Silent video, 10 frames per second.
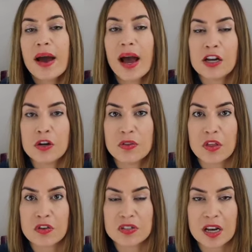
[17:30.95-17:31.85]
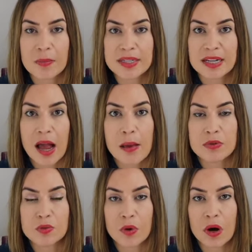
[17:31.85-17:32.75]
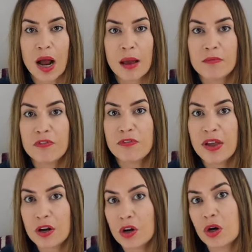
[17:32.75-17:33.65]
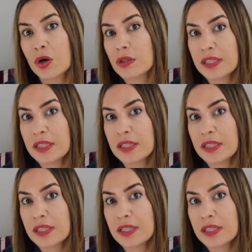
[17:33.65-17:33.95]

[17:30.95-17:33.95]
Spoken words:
I know that there's going to be times where I'm fitter or